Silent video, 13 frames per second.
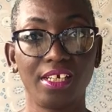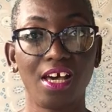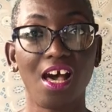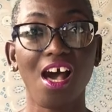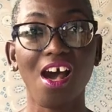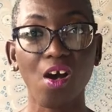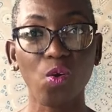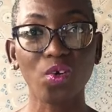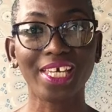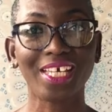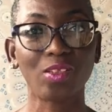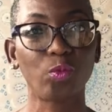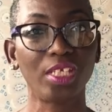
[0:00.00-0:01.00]
How
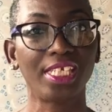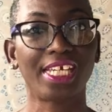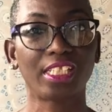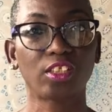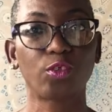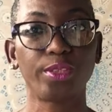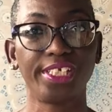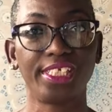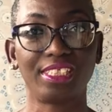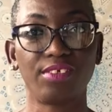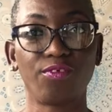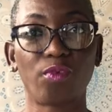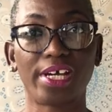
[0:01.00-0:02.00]
can we get
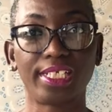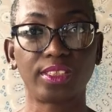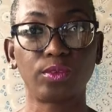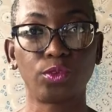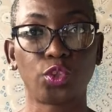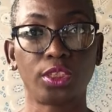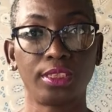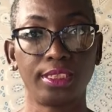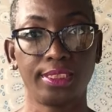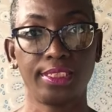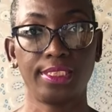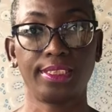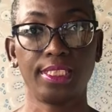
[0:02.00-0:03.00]
creative while social
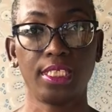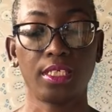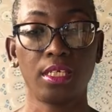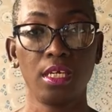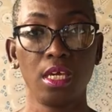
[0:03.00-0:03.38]
distancing?